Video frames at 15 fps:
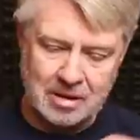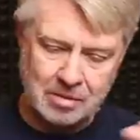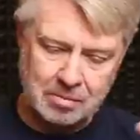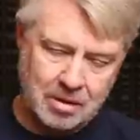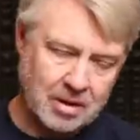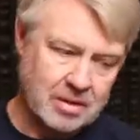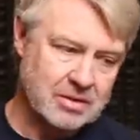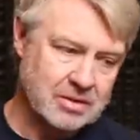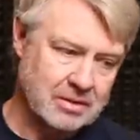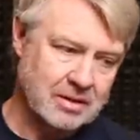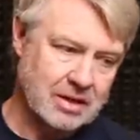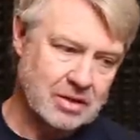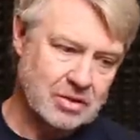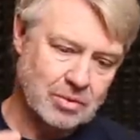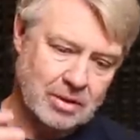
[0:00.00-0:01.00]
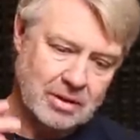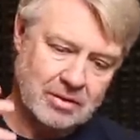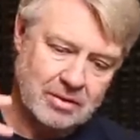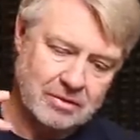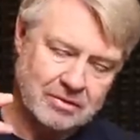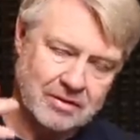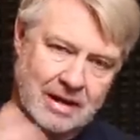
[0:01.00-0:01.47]
many parts on that tweeter
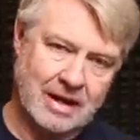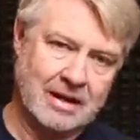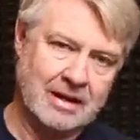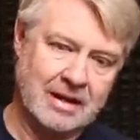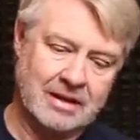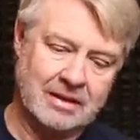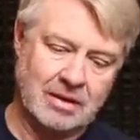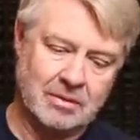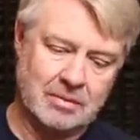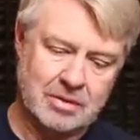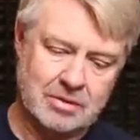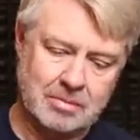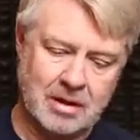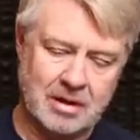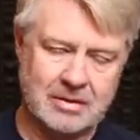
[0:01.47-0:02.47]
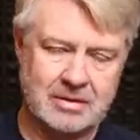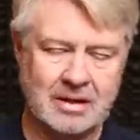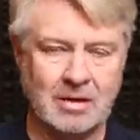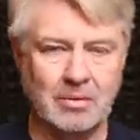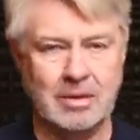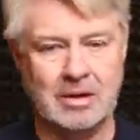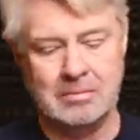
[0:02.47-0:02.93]
to flatten out that response.
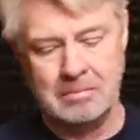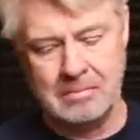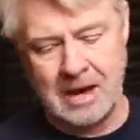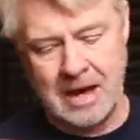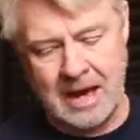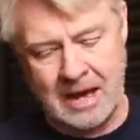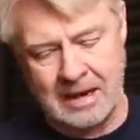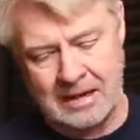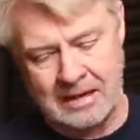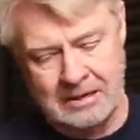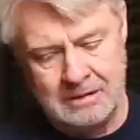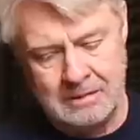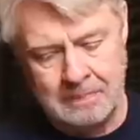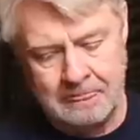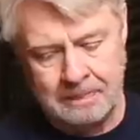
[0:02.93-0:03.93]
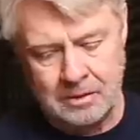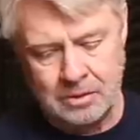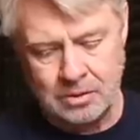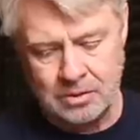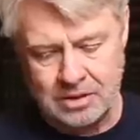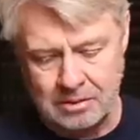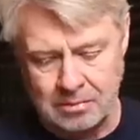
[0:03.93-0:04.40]
And I went back
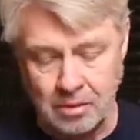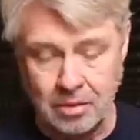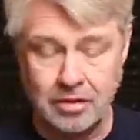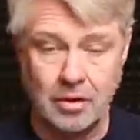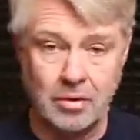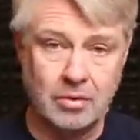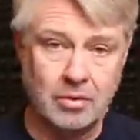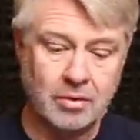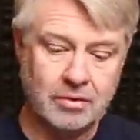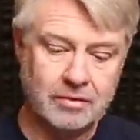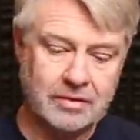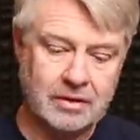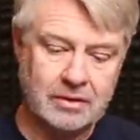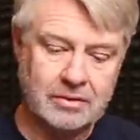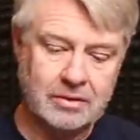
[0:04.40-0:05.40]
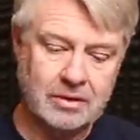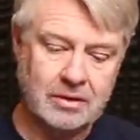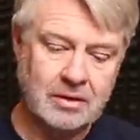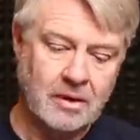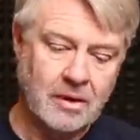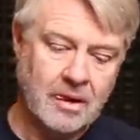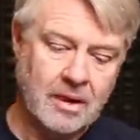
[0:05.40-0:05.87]
to a simple third order
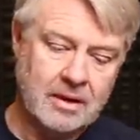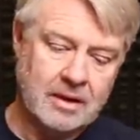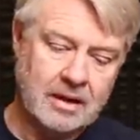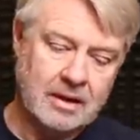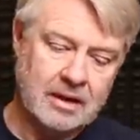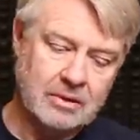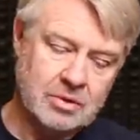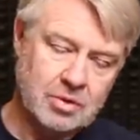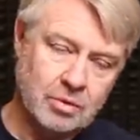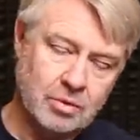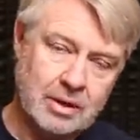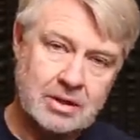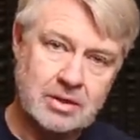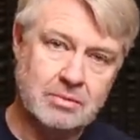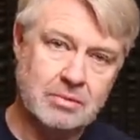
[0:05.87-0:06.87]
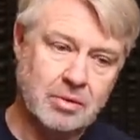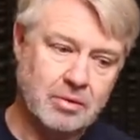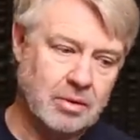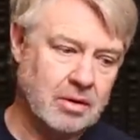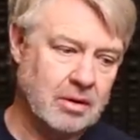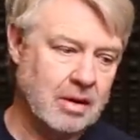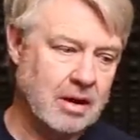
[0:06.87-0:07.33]
filter, and it was a reasonable
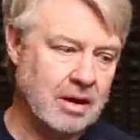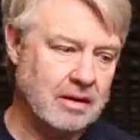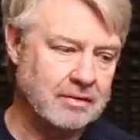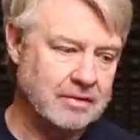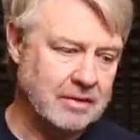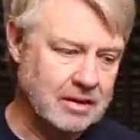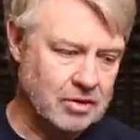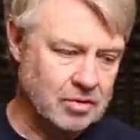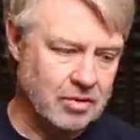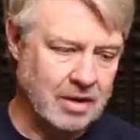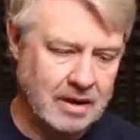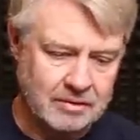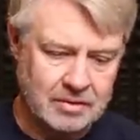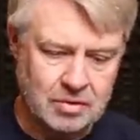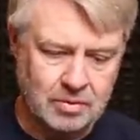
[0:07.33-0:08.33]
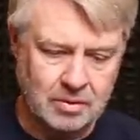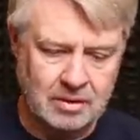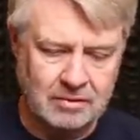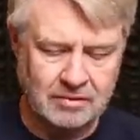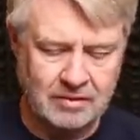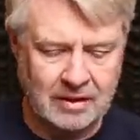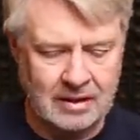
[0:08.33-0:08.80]
roll off, and the drivers were
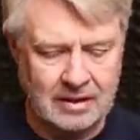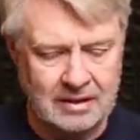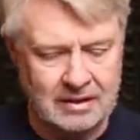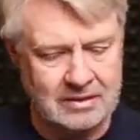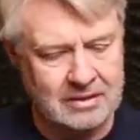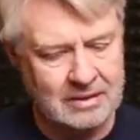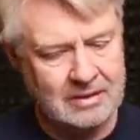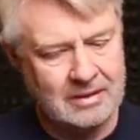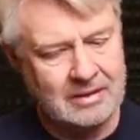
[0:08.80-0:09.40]
in phase,